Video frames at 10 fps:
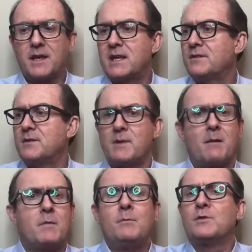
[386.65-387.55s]
that gives them
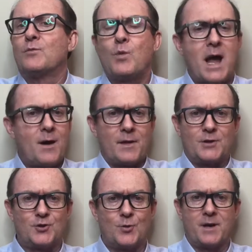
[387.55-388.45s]
that moment of wow,
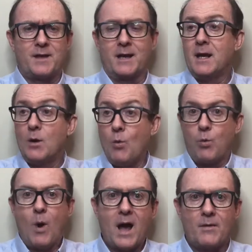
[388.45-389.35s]
that joy, that, oh
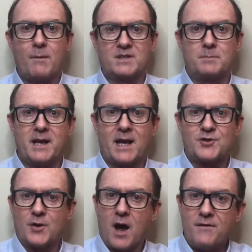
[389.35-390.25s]
wow, that was a bit
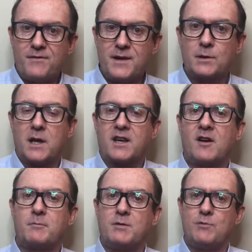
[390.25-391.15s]
extra. I feel like
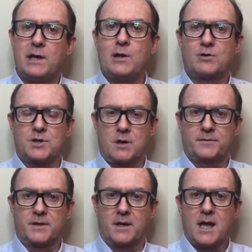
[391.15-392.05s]
I've been really looked
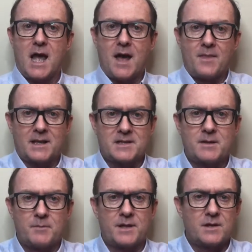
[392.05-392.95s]
after. And that's
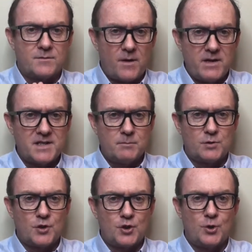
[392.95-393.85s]
something that's very simple
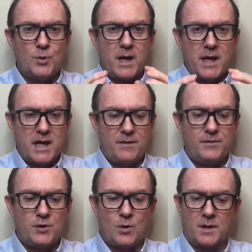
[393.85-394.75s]
to do
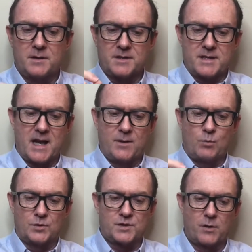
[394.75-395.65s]
if you understand
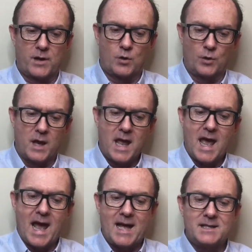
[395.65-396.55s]
what's going on.
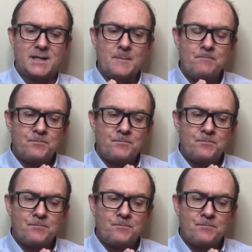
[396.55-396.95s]
And